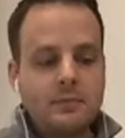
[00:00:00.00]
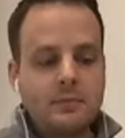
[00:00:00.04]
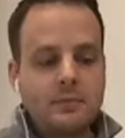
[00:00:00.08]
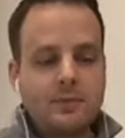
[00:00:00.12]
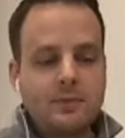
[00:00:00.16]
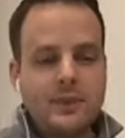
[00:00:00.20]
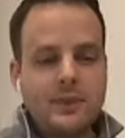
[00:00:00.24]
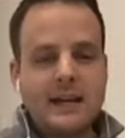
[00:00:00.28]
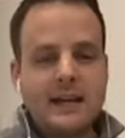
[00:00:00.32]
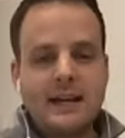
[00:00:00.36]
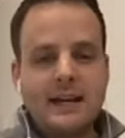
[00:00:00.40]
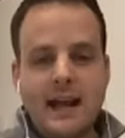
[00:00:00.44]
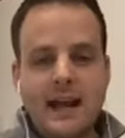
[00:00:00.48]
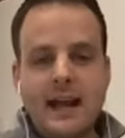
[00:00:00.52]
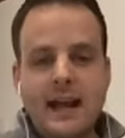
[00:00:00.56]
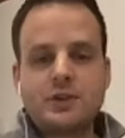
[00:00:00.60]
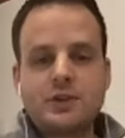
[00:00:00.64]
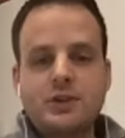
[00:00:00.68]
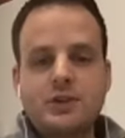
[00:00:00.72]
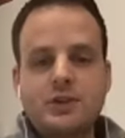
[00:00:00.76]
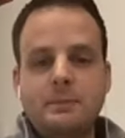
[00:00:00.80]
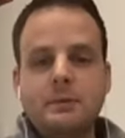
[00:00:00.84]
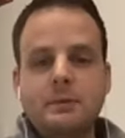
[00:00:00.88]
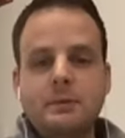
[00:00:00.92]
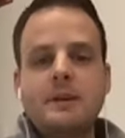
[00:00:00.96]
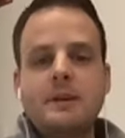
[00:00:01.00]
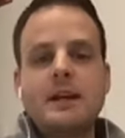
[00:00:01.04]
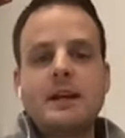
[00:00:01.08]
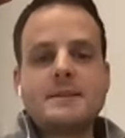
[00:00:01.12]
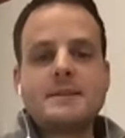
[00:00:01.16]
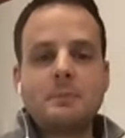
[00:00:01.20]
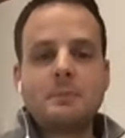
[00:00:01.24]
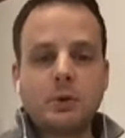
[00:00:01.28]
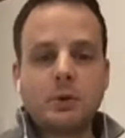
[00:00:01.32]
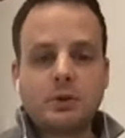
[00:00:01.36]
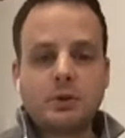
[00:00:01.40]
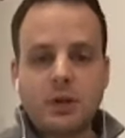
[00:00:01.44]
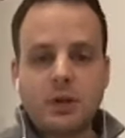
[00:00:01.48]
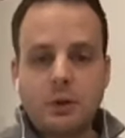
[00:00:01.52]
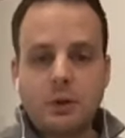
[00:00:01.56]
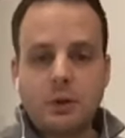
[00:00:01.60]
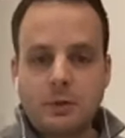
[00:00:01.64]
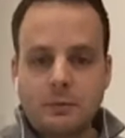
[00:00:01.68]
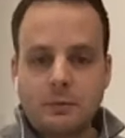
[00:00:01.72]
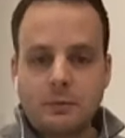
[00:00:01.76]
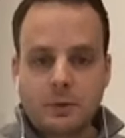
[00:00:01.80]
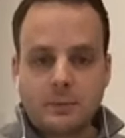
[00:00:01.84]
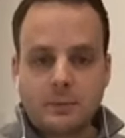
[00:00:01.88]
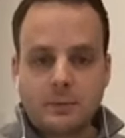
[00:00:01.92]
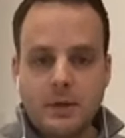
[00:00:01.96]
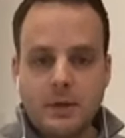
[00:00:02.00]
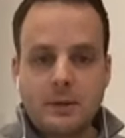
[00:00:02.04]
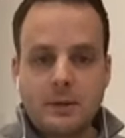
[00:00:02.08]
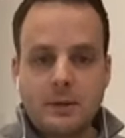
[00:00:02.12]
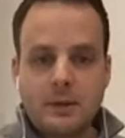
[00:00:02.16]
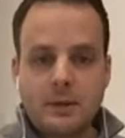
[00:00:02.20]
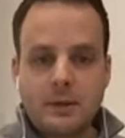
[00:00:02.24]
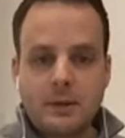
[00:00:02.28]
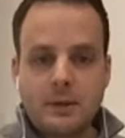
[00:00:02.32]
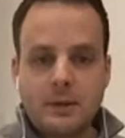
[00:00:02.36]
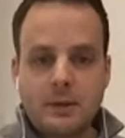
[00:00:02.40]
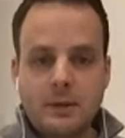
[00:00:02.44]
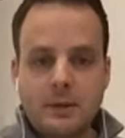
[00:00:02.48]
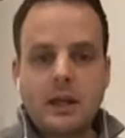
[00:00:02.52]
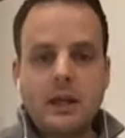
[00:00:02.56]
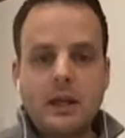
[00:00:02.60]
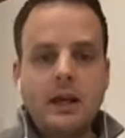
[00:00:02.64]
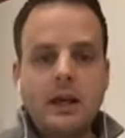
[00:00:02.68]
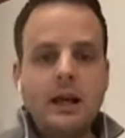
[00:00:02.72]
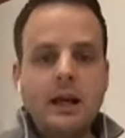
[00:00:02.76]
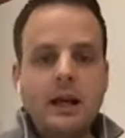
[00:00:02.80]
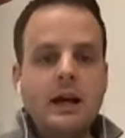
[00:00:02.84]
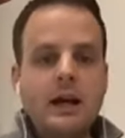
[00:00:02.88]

that it actually provides more growth for people Got it. Got it.